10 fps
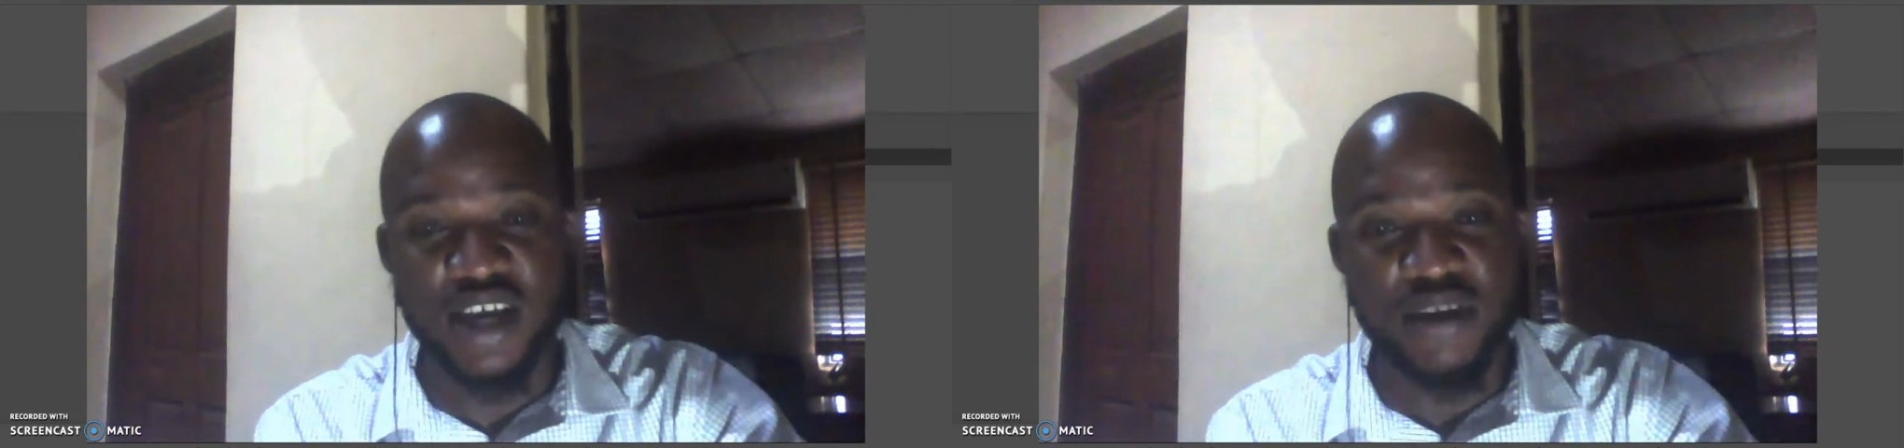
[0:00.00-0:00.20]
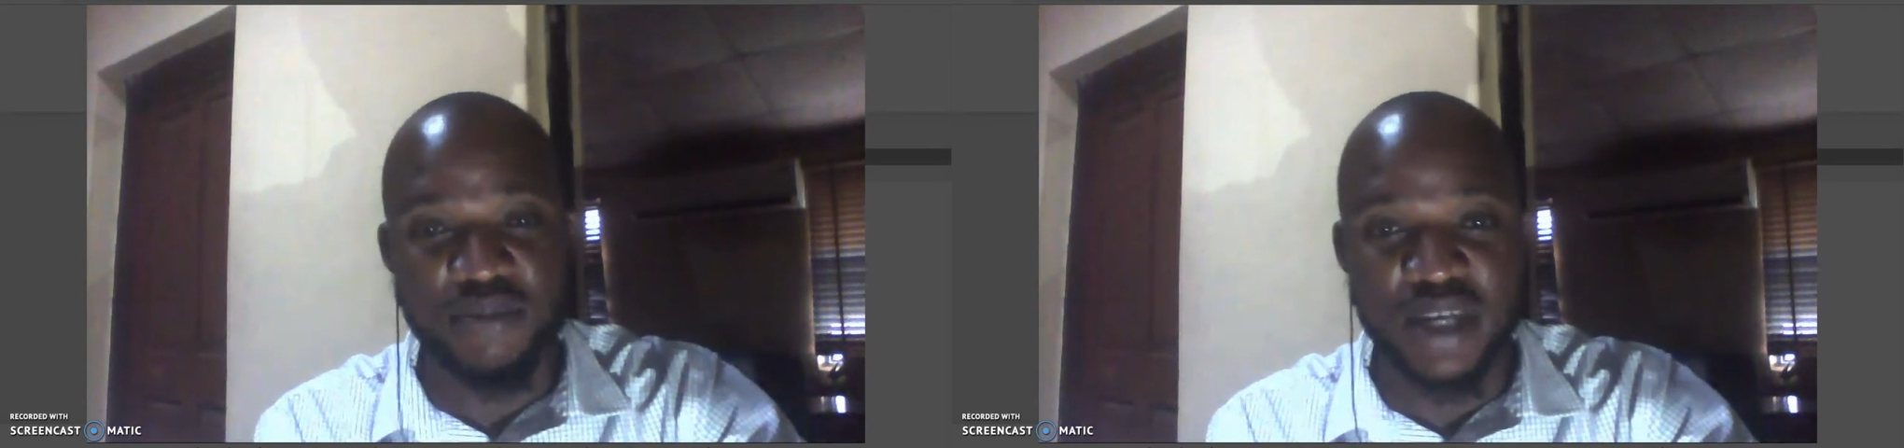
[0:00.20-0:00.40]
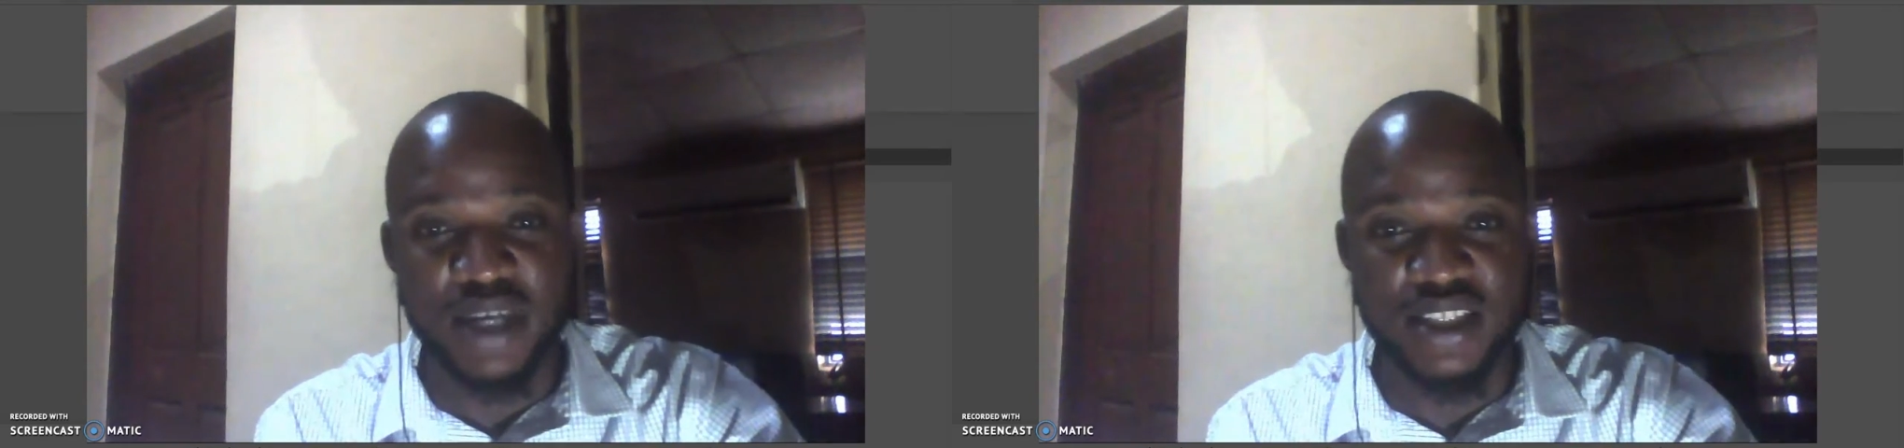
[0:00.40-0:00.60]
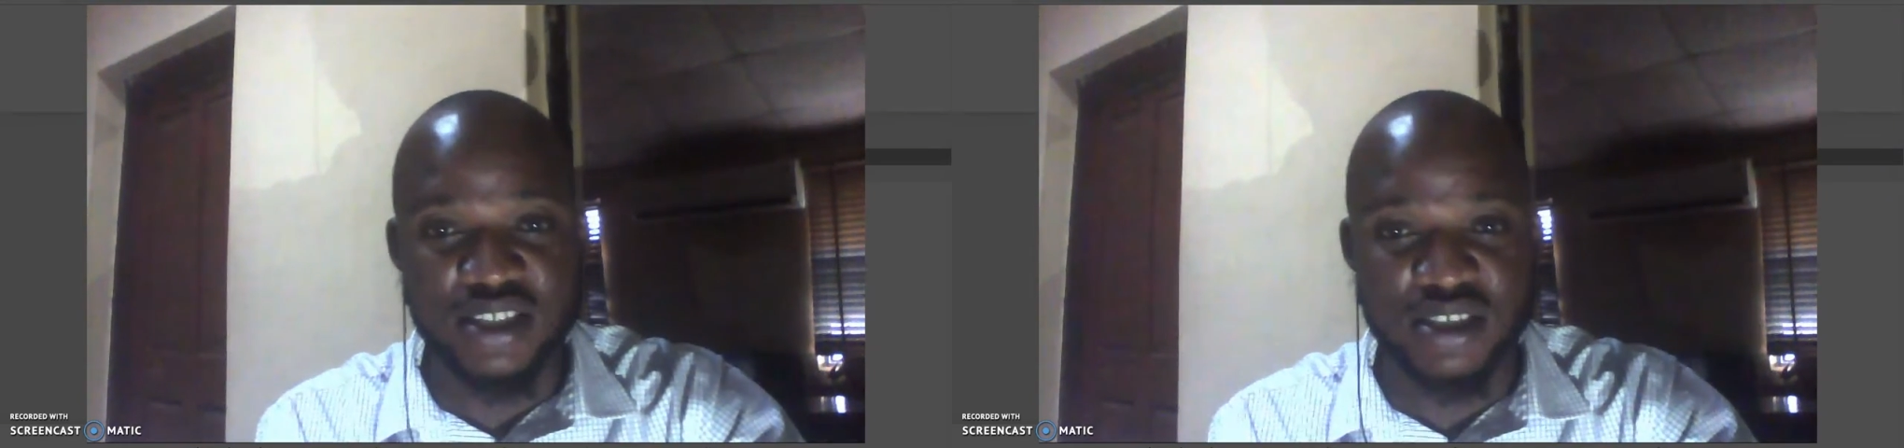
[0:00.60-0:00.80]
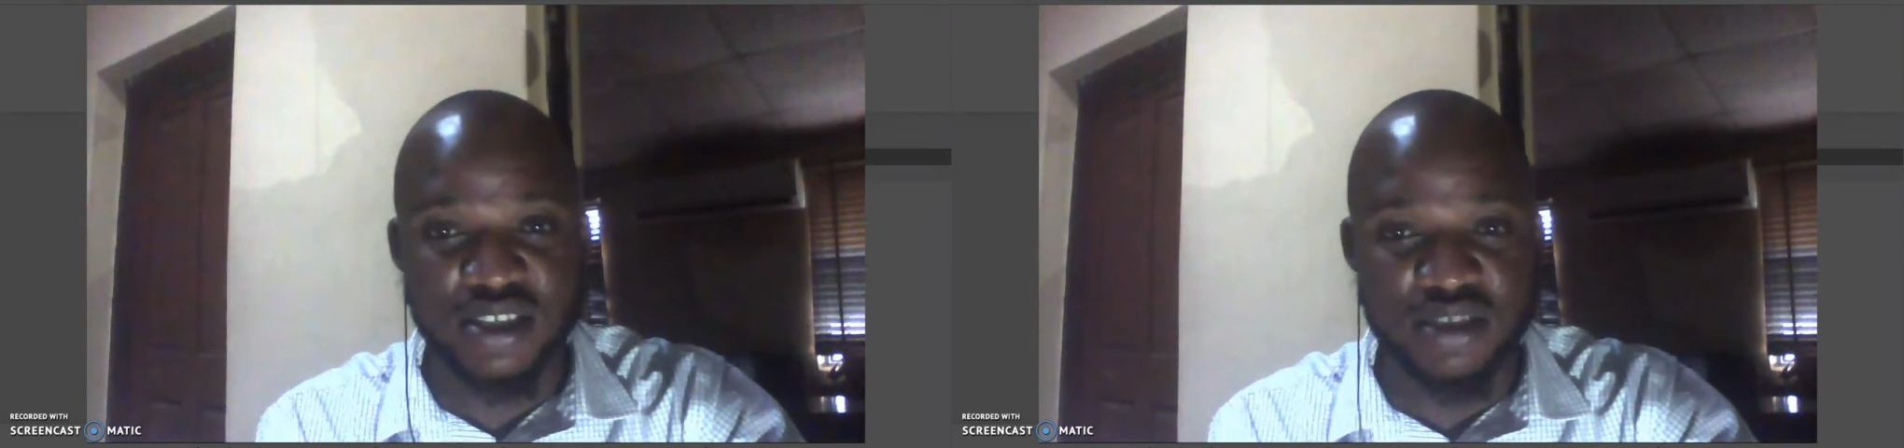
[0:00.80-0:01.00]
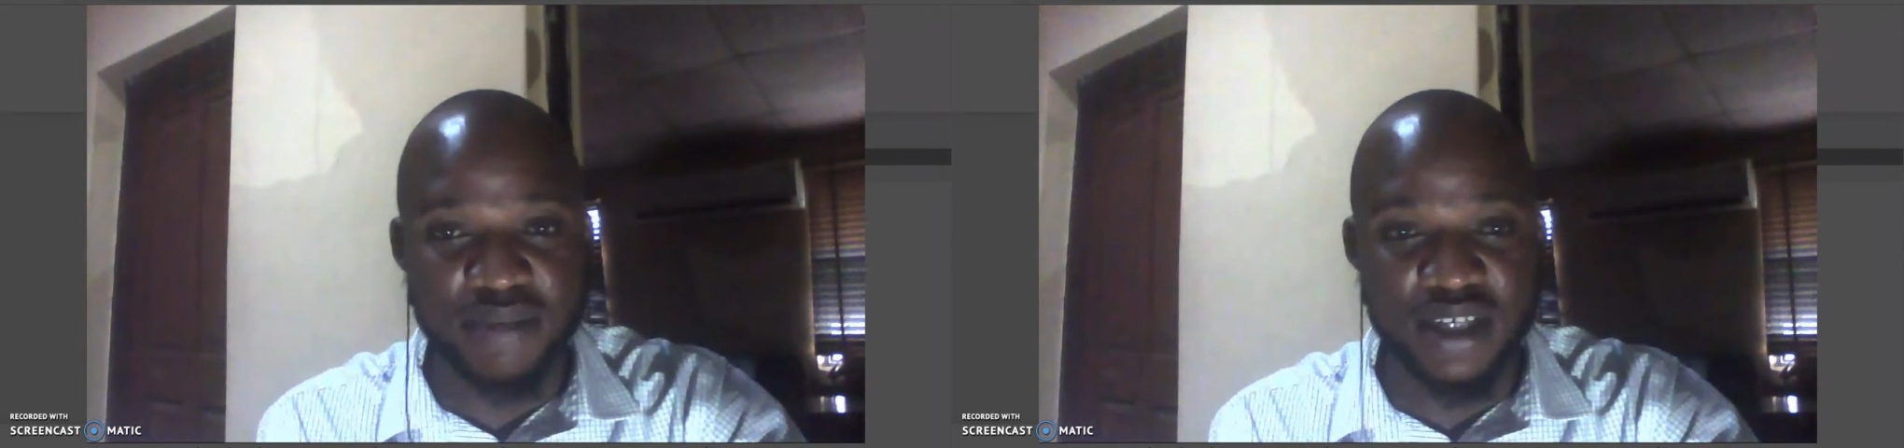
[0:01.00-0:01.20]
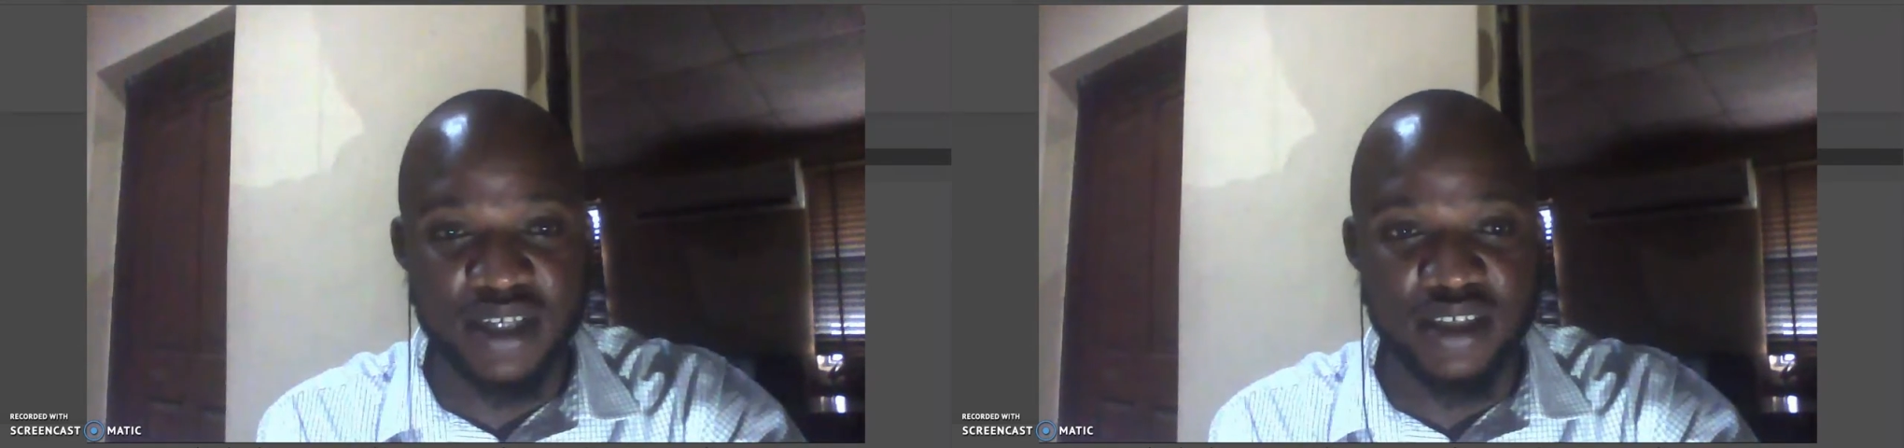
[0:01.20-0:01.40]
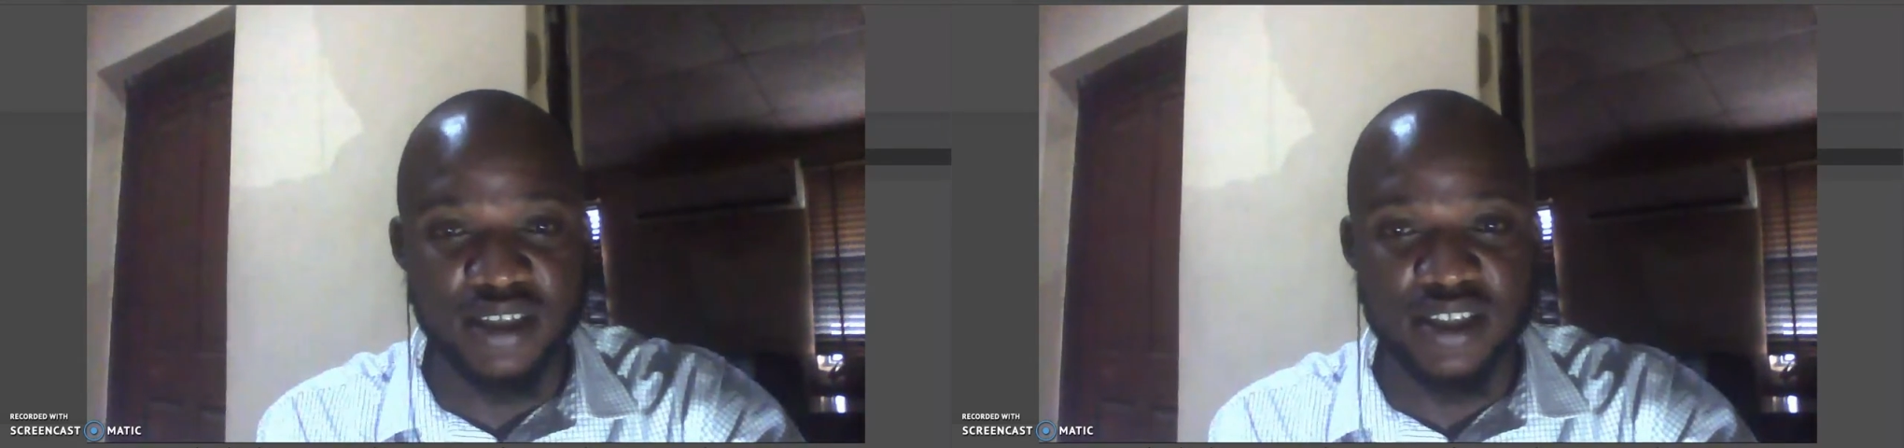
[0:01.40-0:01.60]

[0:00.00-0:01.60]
And by doing